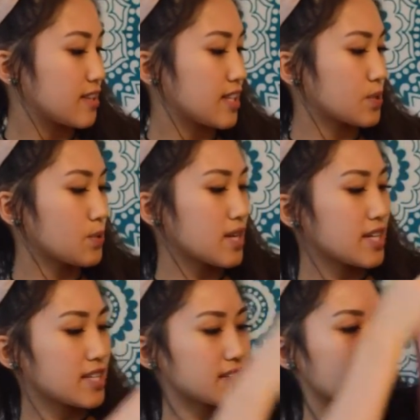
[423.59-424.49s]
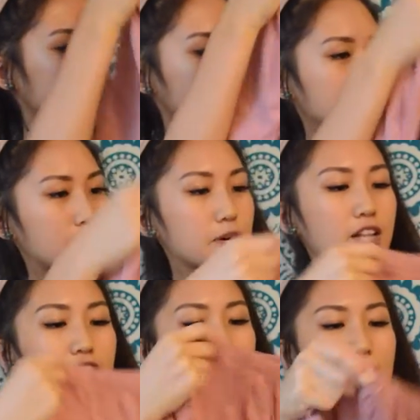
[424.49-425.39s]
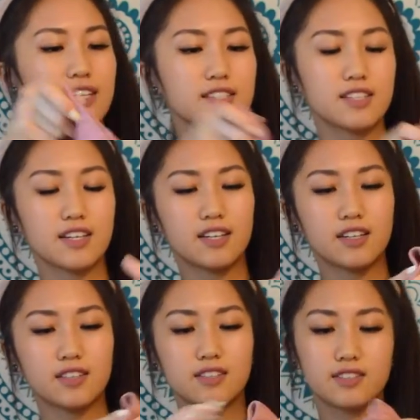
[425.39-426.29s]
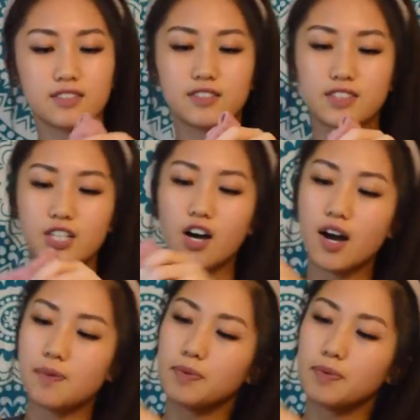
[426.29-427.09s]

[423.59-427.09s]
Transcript: This one is like the same color as the top.